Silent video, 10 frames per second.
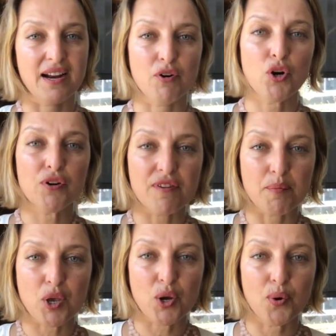I've heard
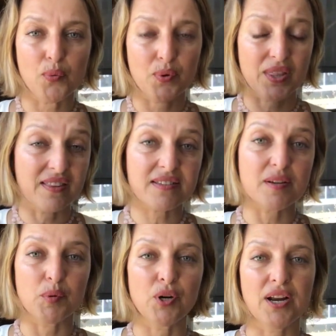from you within this
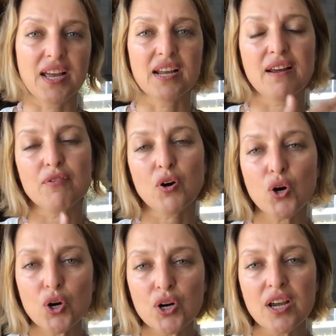community, and I've
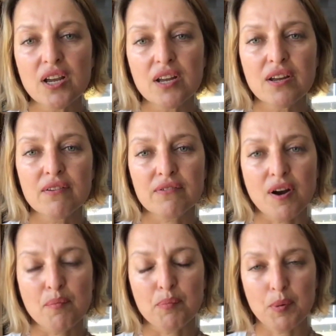heard
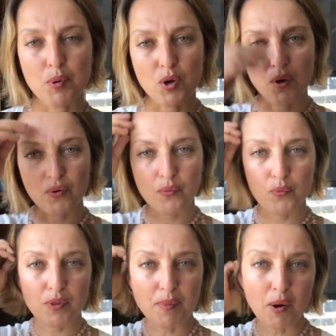from people
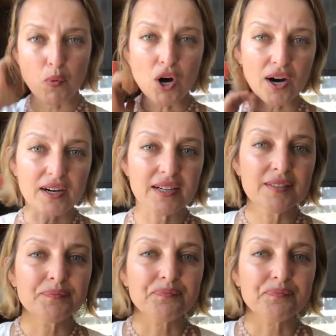with my work.